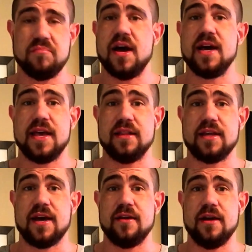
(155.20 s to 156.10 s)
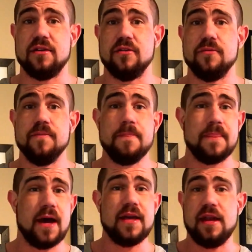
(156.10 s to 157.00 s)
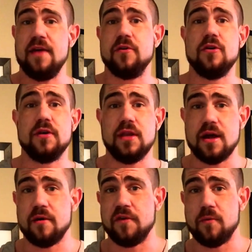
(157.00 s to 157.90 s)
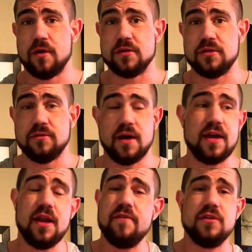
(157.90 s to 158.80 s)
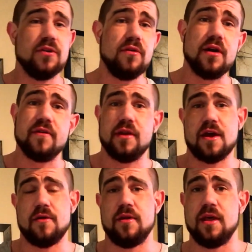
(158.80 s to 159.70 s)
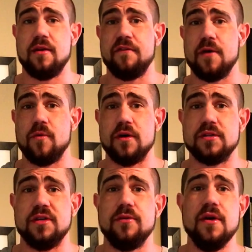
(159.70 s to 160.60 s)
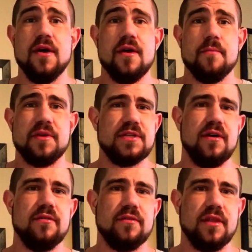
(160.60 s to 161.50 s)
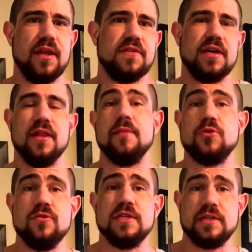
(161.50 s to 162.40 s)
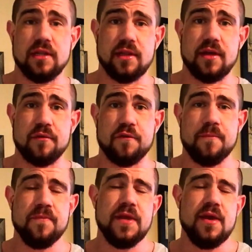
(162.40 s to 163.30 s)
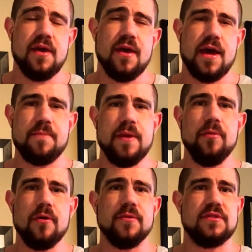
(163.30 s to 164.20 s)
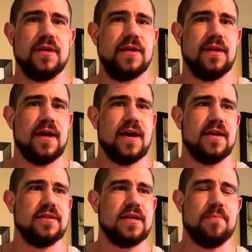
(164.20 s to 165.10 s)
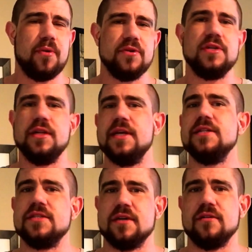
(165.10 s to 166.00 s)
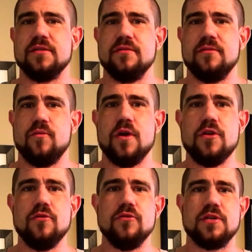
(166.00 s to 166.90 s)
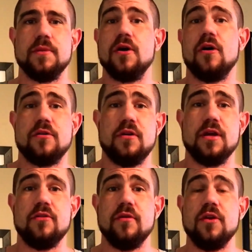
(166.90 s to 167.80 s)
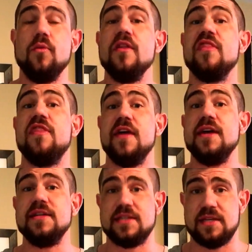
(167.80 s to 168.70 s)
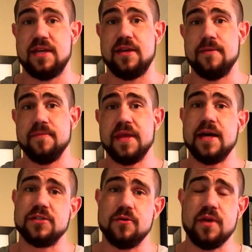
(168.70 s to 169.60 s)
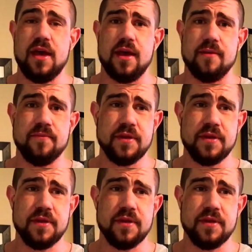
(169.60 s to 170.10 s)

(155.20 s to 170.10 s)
I get that. I do. I can have a cookie now if I want to. I can have a donut every now and then if I want to. But it's not the lifestyle I'm choosing to live. And people almost take it as a personal insult when you do something contradictory to what they see as okay.